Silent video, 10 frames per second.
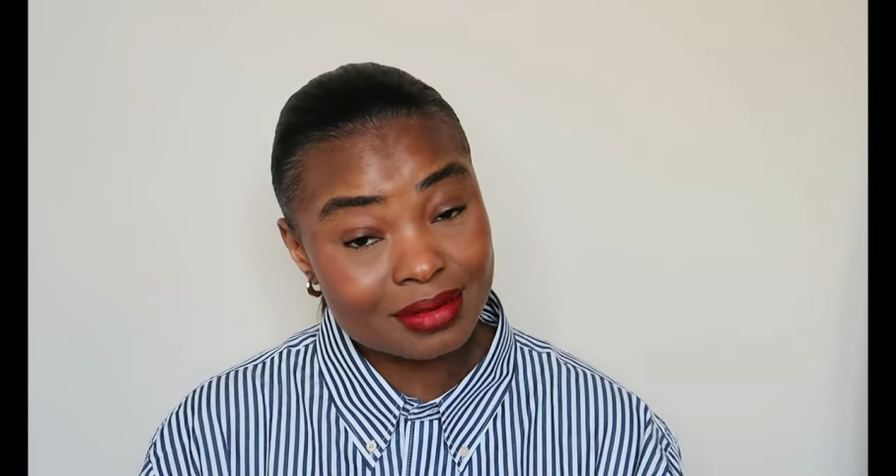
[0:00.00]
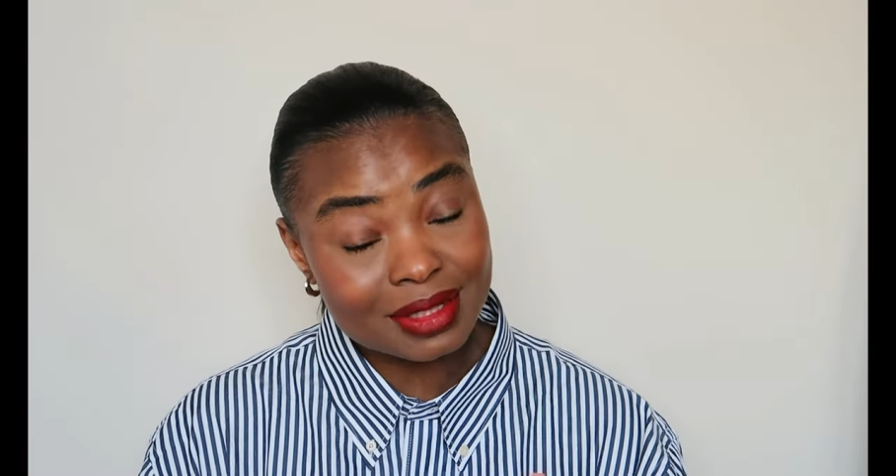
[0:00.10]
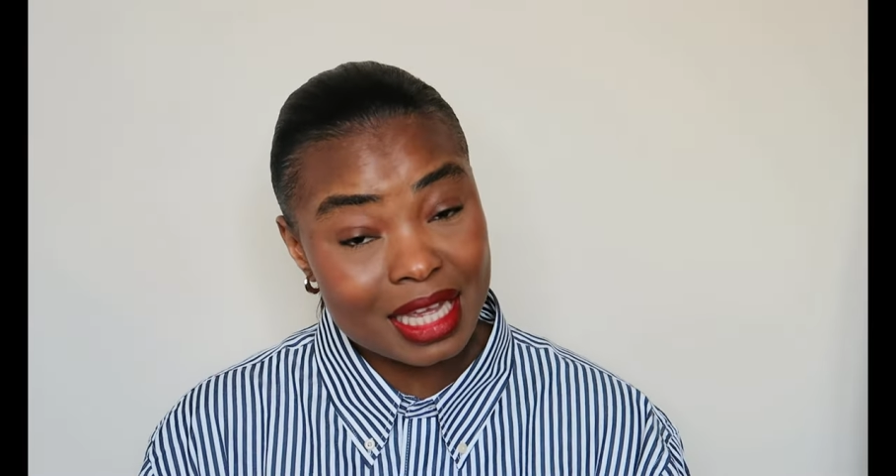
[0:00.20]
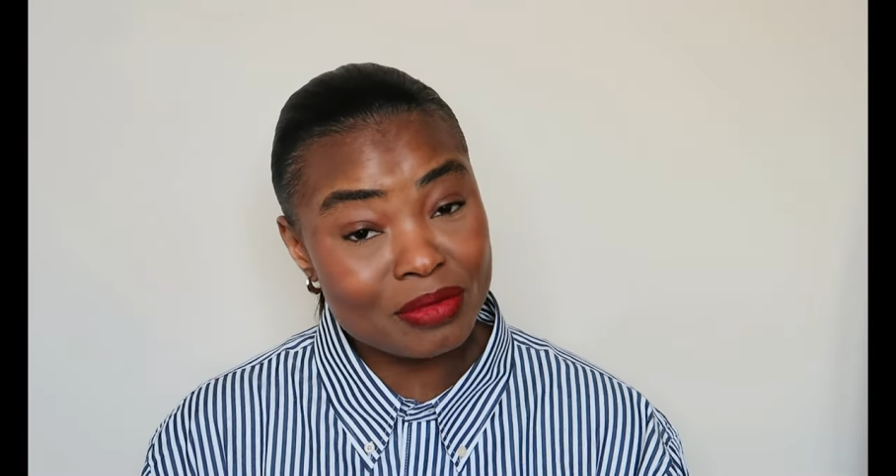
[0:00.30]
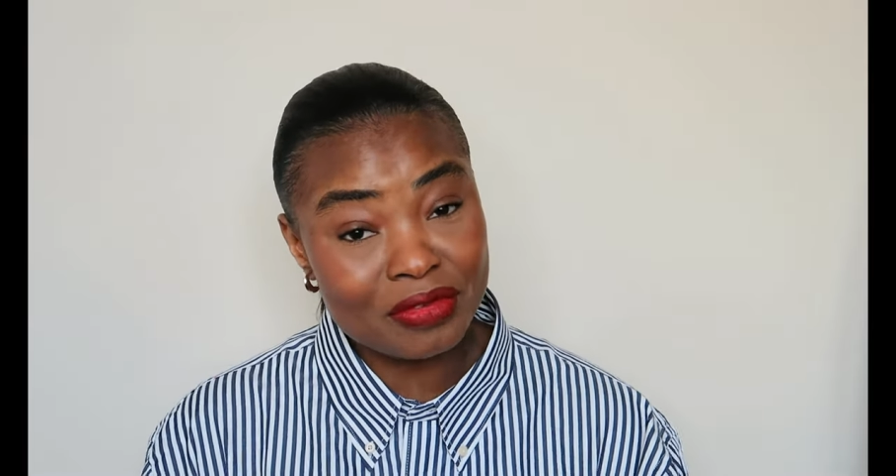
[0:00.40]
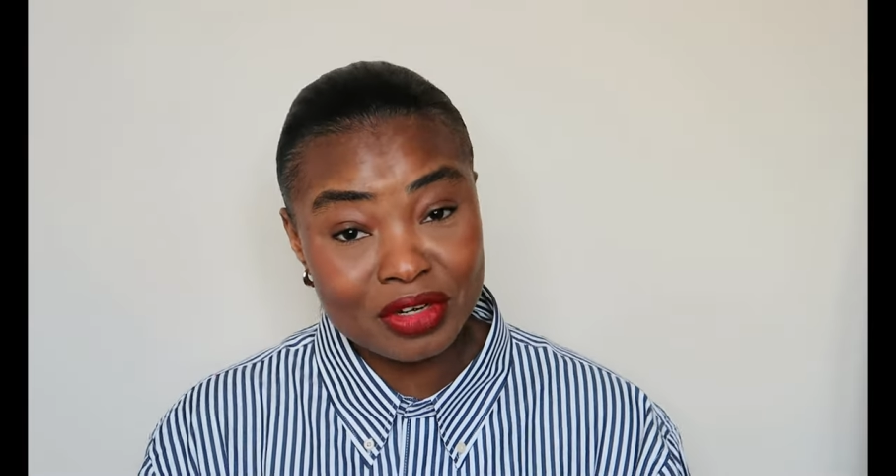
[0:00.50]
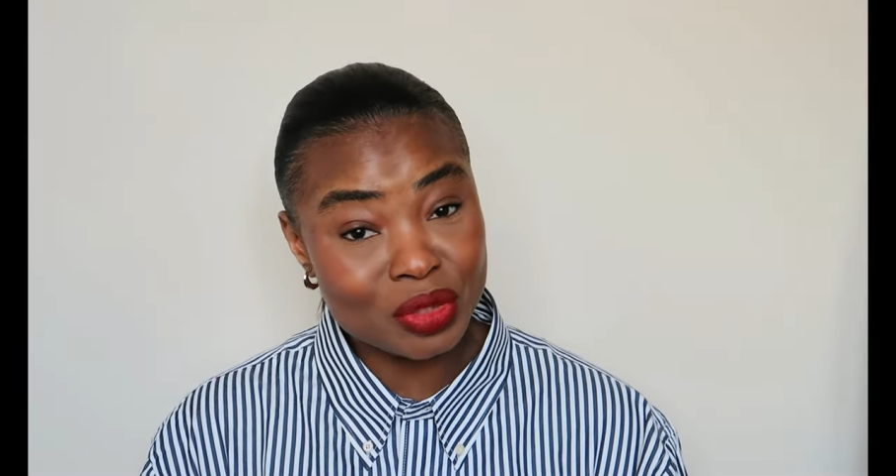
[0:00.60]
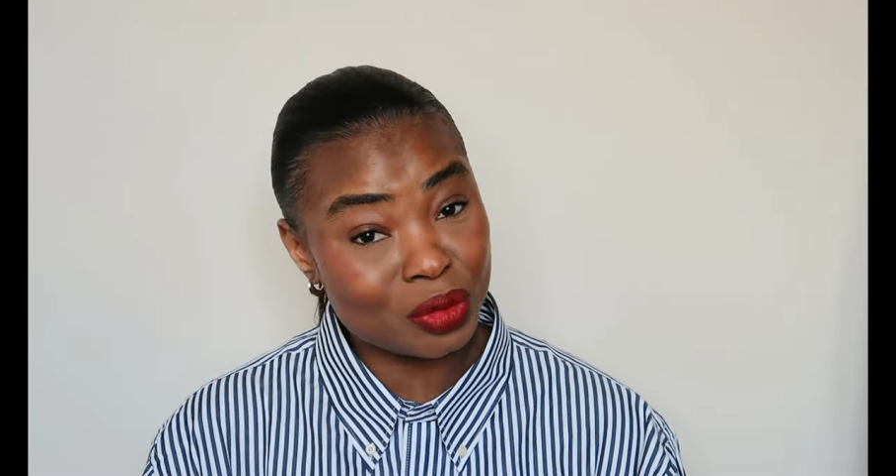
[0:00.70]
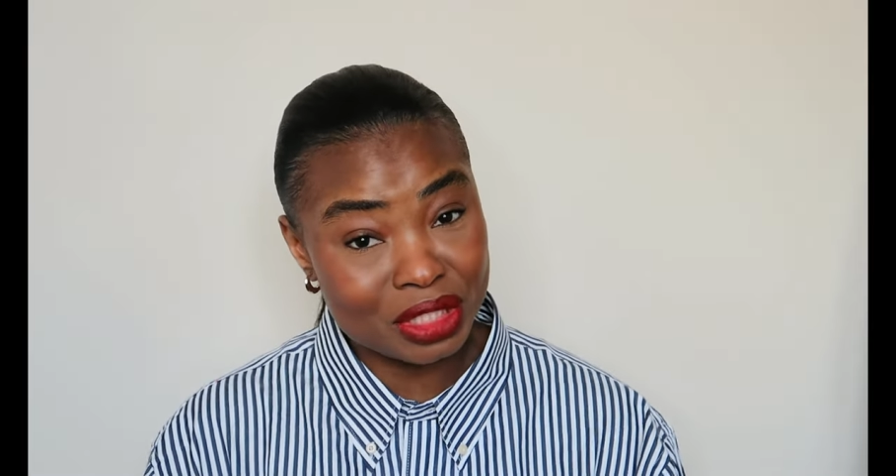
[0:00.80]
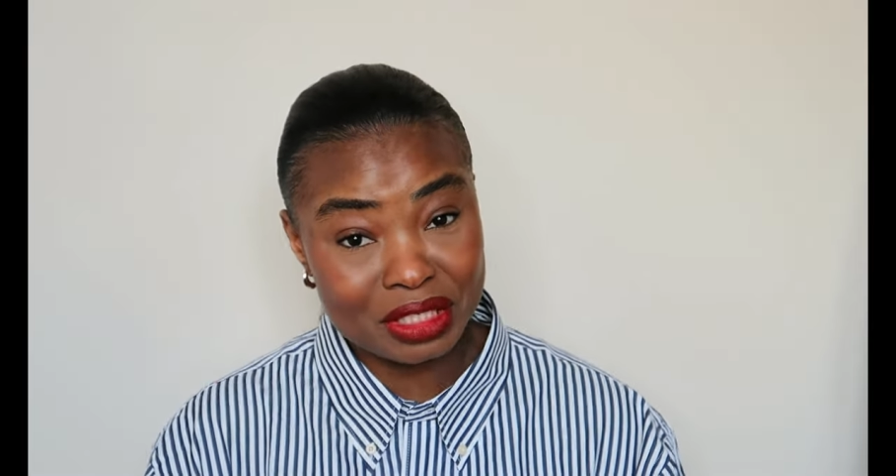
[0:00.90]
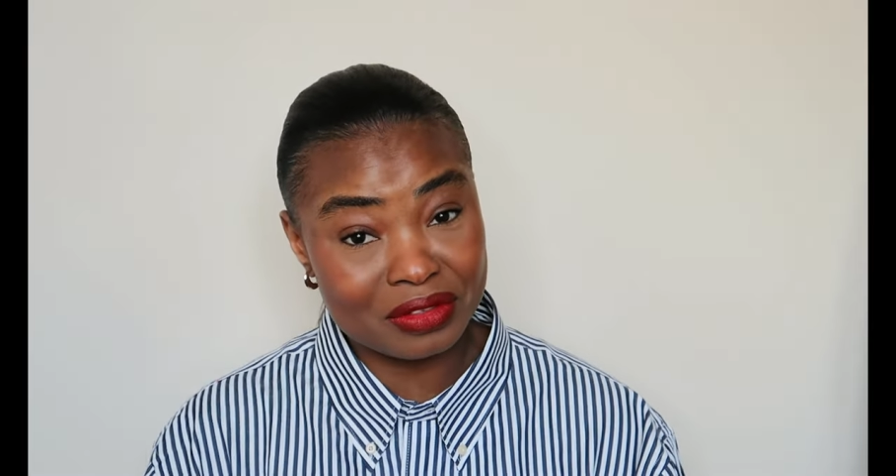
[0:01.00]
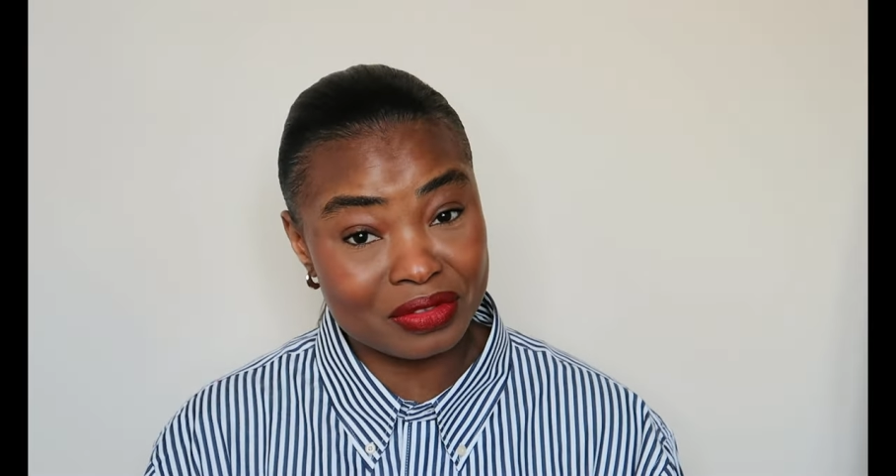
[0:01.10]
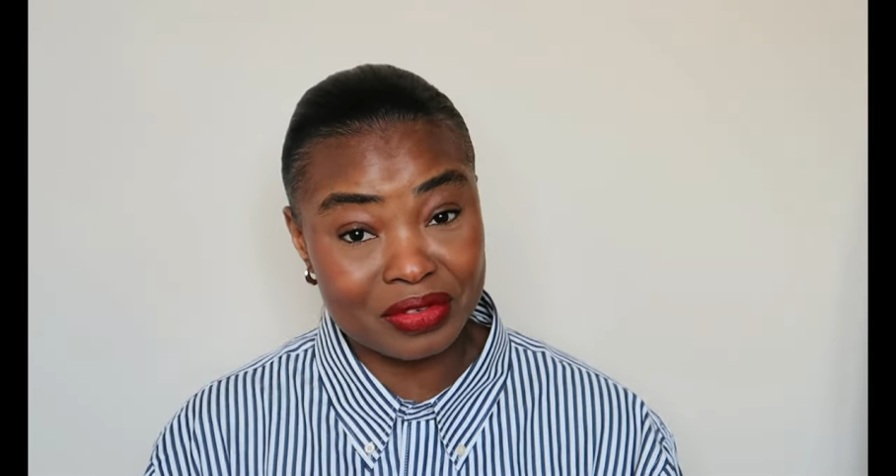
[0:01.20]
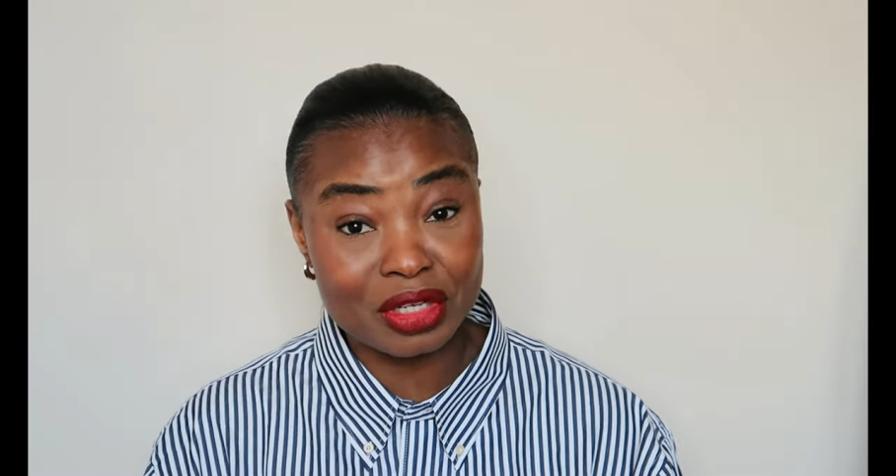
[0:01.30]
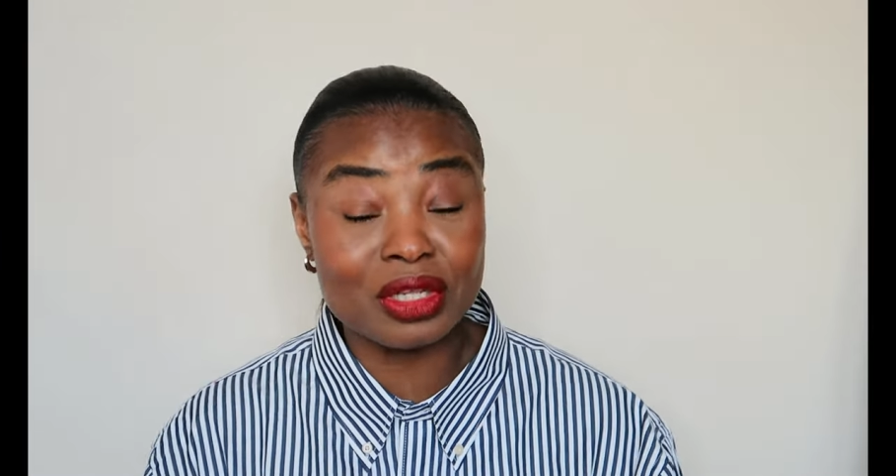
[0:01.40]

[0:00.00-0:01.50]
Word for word: time you finish watching this video